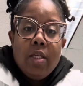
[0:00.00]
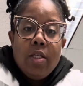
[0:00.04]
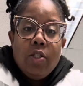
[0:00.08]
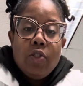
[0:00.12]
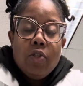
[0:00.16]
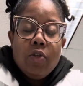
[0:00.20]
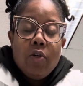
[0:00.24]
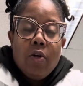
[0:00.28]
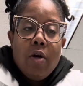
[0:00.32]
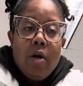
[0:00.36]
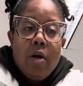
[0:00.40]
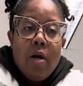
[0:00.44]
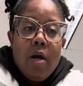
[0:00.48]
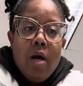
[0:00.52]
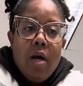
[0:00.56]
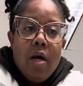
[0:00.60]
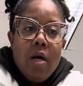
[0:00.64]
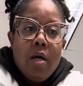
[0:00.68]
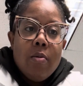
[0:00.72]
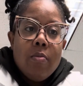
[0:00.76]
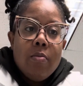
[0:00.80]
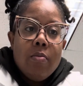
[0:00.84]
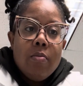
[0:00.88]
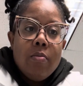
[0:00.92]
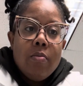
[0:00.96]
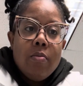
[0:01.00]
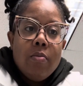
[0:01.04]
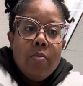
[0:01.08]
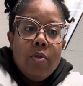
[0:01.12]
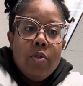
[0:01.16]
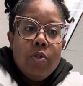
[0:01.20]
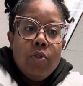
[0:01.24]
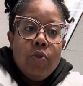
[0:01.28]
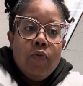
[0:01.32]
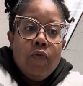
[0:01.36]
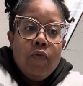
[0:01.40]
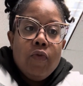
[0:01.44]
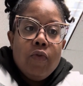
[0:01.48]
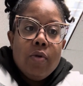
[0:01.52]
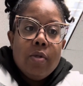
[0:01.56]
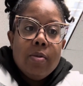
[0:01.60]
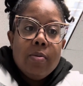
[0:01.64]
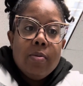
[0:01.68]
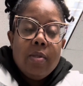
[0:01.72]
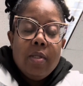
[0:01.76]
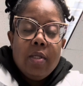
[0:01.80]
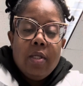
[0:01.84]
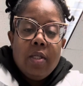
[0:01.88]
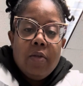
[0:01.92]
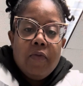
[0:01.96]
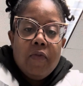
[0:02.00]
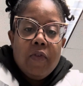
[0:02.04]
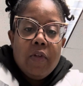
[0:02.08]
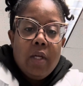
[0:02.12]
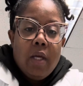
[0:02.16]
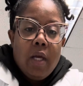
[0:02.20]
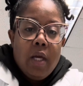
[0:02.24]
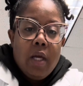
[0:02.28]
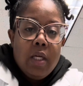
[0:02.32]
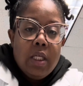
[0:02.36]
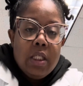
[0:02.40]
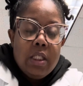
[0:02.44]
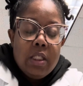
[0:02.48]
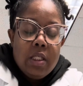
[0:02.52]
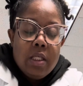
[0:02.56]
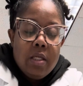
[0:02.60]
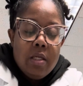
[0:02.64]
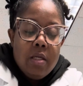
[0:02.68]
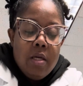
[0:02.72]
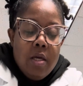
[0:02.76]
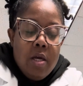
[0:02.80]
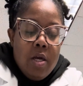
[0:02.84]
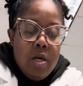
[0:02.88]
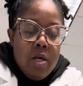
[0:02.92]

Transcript: your 2 forms identification.